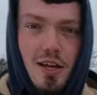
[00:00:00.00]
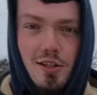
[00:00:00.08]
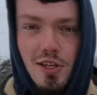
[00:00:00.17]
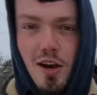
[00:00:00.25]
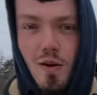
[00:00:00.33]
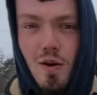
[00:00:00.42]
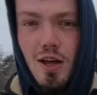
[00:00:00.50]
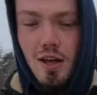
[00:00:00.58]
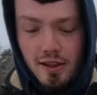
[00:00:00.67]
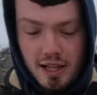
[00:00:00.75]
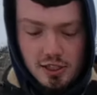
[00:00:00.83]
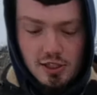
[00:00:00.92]
So
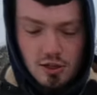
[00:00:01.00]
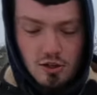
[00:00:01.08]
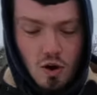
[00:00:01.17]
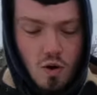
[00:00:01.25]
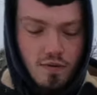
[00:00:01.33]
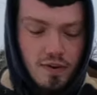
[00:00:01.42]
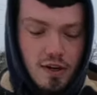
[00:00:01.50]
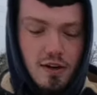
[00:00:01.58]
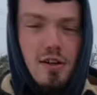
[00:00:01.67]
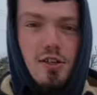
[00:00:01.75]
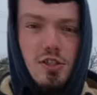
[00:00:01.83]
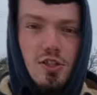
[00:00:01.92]
let's go over
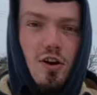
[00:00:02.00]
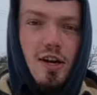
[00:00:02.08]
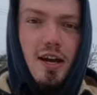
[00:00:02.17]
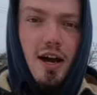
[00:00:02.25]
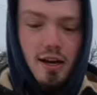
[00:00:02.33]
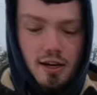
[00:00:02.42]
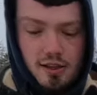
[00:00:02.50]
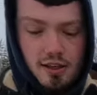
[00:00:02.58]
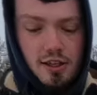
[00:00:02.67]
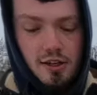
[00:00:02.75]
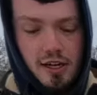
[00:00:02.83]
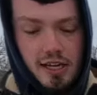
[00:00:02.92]
starting on the
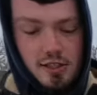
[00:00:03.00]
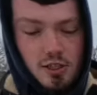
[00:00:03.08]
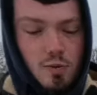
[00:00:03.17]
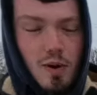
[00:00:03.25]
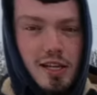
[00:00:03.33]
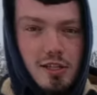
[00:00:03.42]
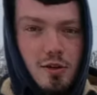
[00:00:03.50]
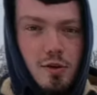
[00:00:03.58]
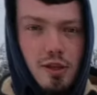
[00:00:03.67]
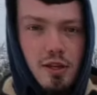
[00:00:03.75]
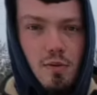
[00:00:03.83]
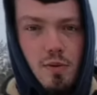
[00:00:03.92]
30 to 20
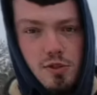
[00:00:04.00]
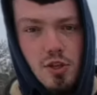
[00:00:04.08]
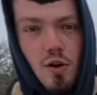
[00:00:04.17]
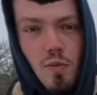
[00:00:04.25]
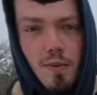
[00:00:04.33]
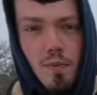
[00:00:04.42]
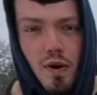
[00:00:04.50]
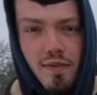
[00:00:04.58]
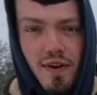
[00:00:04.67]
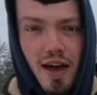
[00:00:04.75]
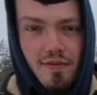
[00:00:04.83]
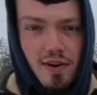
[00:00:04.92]
tooth, so
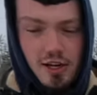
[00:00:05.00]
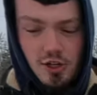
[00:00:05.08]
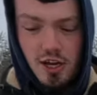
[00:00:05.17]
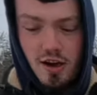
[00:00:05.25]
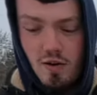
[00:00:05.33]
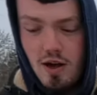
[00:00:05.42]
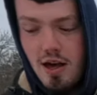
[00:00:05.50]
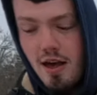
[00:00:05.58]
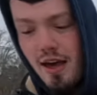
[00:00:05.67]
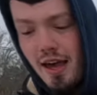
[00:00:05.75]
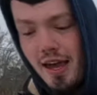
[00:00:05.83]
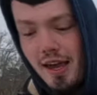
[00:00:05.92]
1.5 ratio,
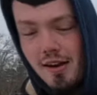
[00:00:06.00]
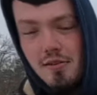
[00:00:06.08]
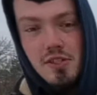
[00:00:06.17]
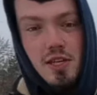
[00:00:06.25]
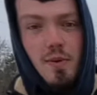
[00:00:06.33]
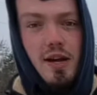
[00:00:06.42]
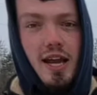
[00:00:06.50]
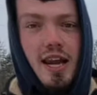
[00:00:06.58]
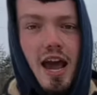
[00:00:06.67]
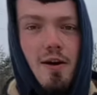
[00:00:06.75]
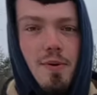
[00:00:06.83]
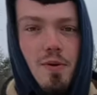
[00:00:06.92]
and see what kind
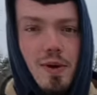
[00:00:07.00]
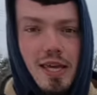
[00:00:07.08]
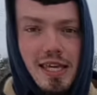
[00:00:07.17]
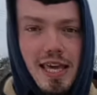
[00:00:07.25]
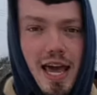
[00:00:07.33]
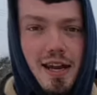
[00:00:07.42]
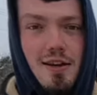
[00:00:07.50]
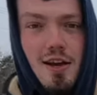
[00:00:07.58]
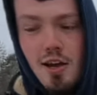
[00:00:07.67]
of output we can get.